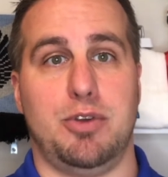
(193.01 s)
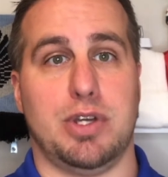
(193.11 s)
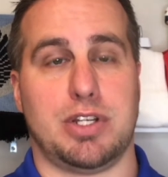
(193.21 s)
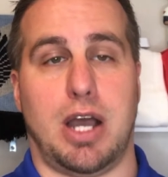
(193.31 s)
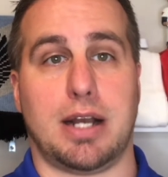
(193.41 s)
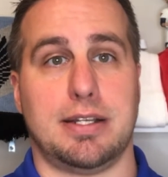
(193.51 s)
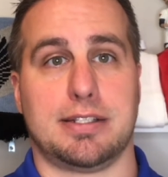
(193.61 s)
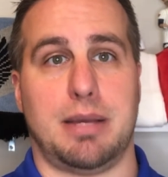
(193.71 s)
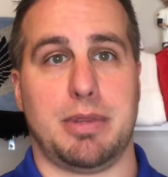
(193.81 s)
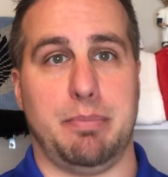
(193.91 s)
You can talk to
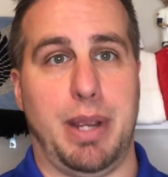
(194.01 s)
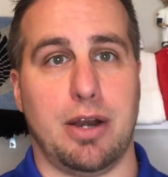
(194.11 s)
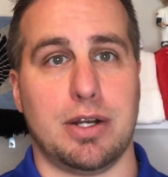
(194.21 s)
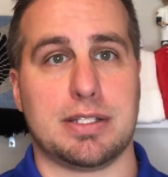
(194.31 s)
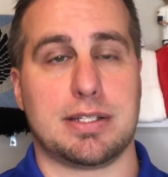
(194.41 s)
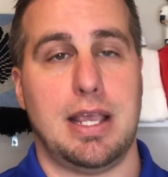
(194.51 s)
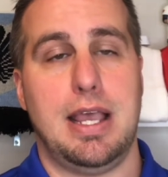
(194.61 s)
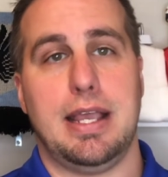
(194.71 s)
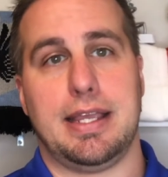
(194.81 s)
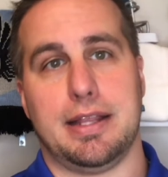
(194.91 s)
some of the parents,
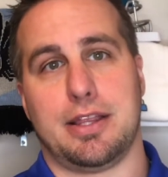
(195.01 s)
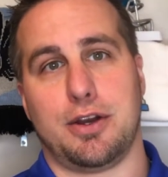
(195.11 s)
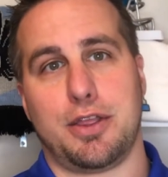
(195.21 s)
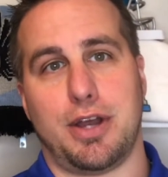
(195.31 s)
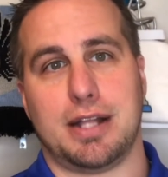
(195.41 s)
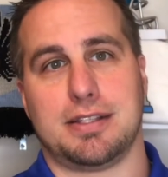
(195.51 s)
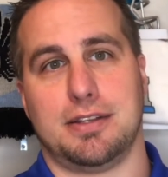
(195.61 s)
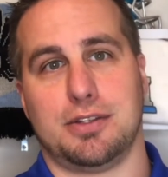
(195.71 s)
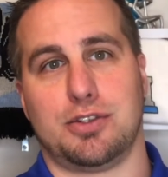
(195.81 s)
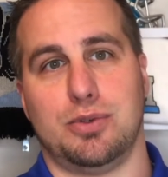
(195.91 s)
get their thoughts
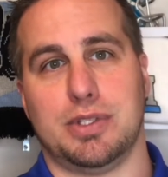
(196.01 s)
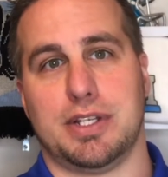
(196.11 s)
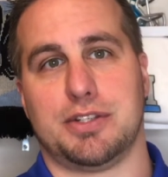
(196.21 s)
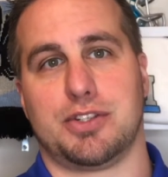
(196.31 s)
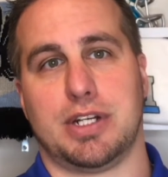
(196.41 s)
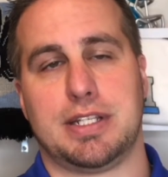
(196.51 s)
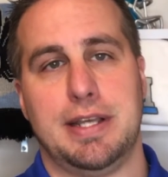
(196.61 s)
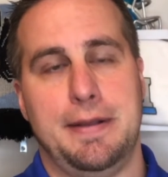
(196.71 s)
on the school district.